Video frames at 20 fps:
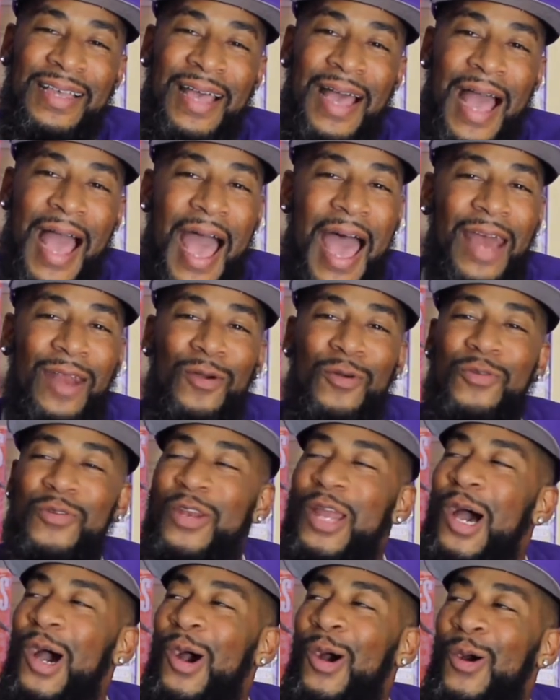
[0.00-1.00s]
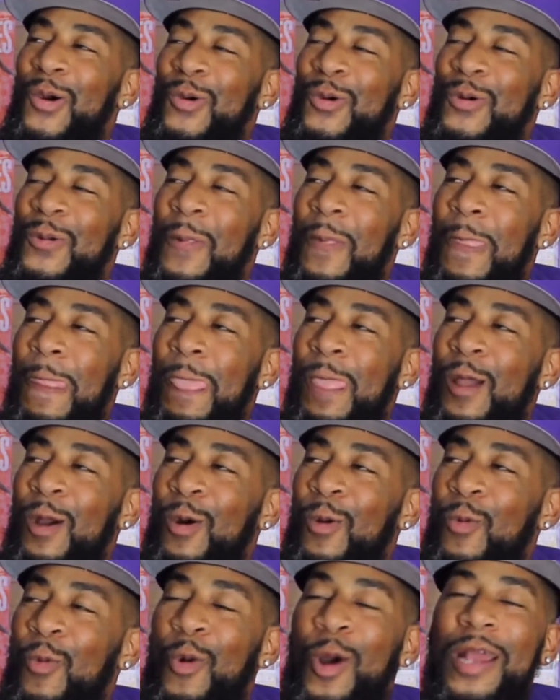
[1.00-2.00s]
I don't know
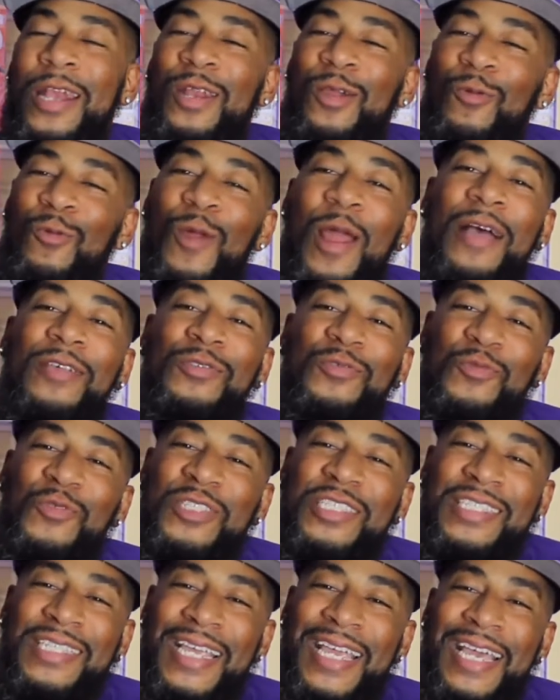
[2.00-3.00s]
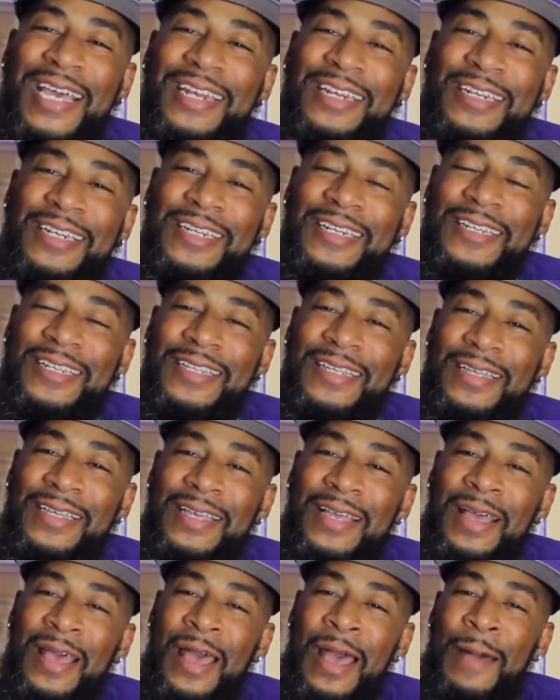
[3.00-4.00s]
what the refs were seeing,
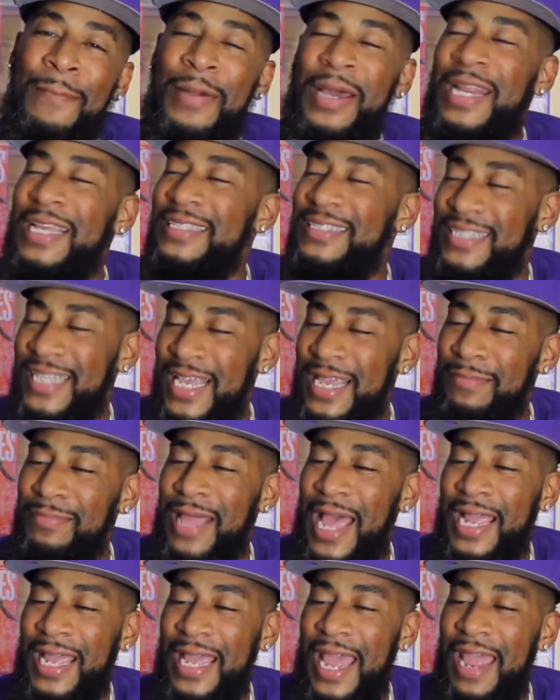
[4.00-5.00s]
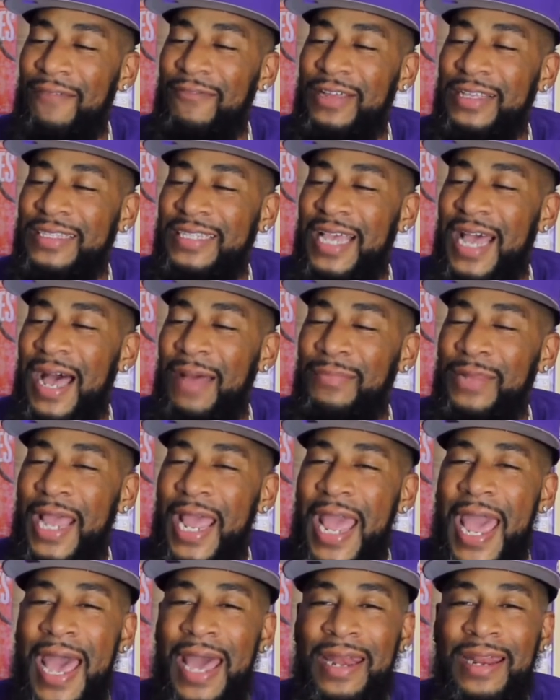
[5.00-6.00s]
but it seemed like every time they
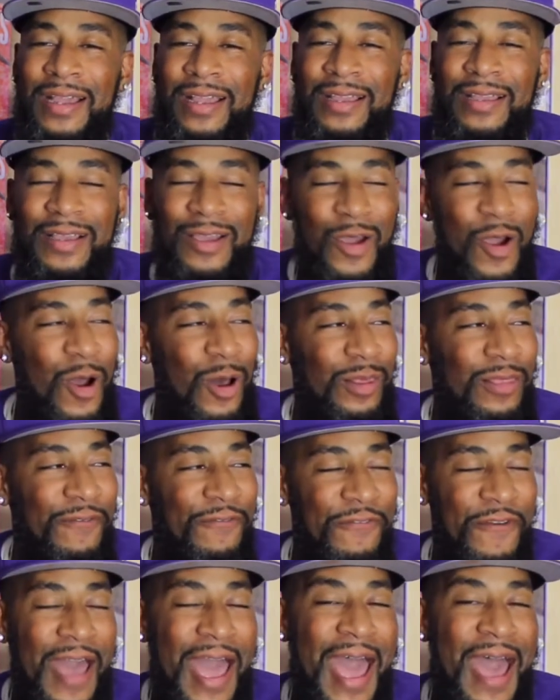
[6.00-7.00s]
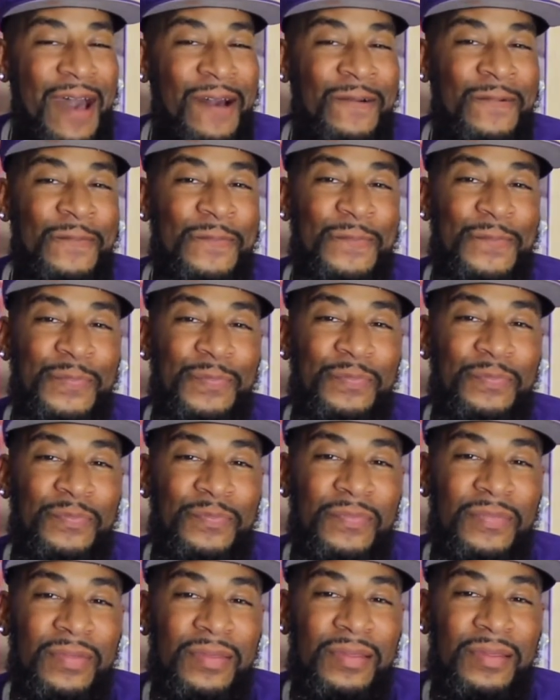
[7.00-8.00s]
had to call a foul,
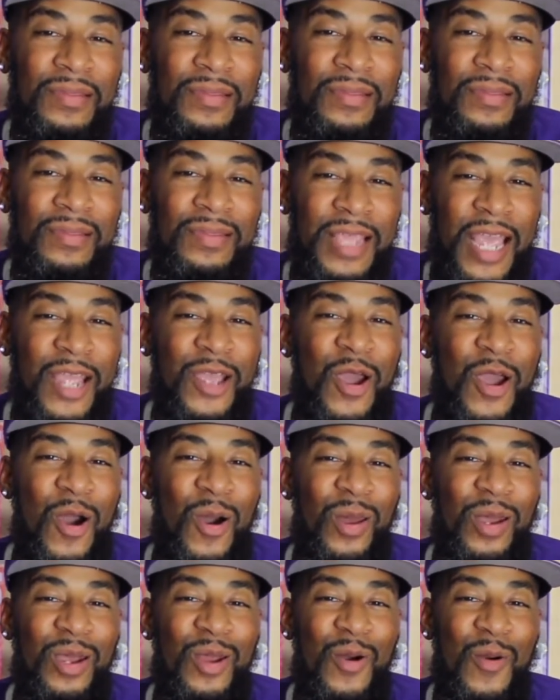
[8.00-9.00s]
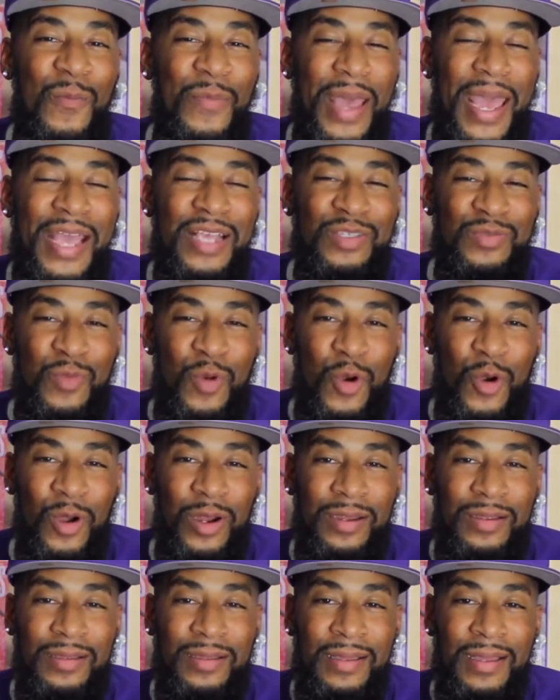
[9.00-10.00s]
they called it on Bazemore.
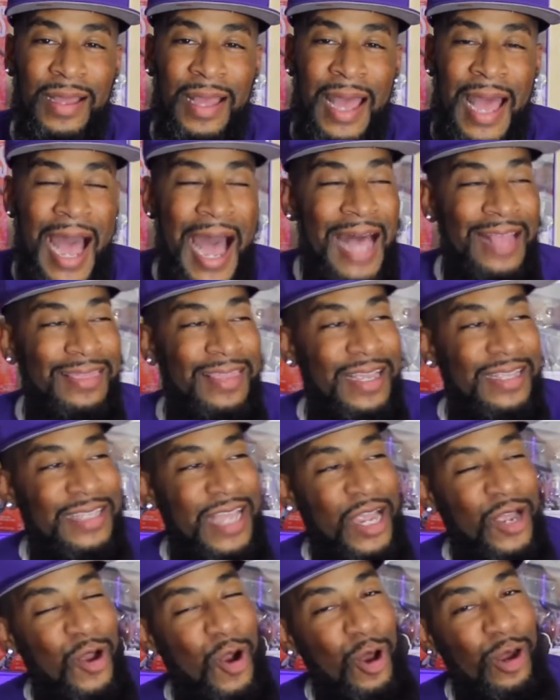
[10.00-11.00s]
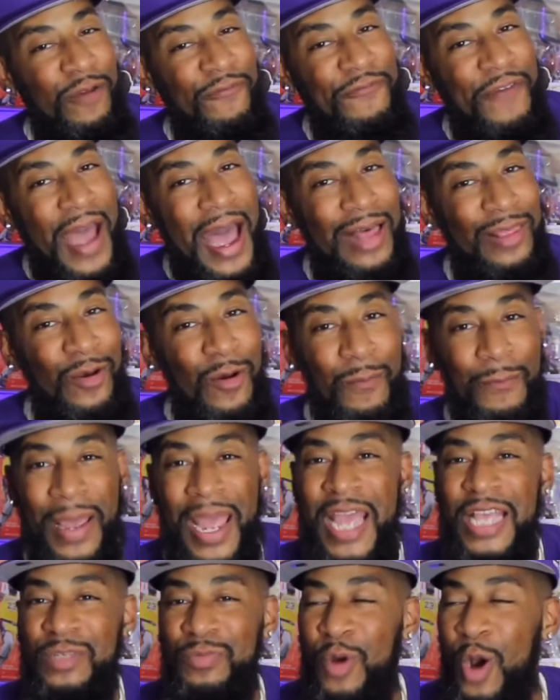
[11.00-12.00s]
I think they called a foul on
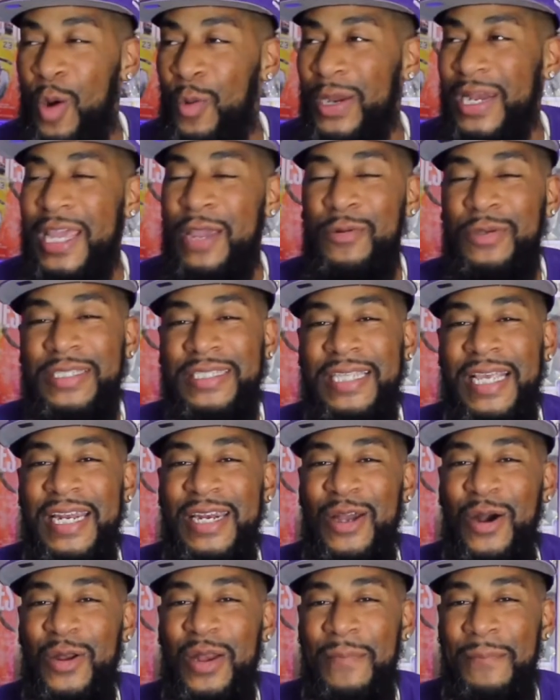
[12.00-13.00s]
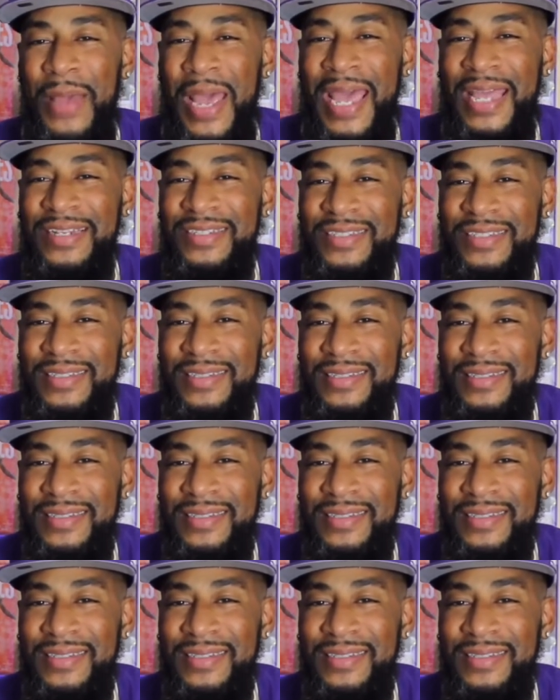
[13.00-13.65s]
Bazemore when he was sitting on the bench.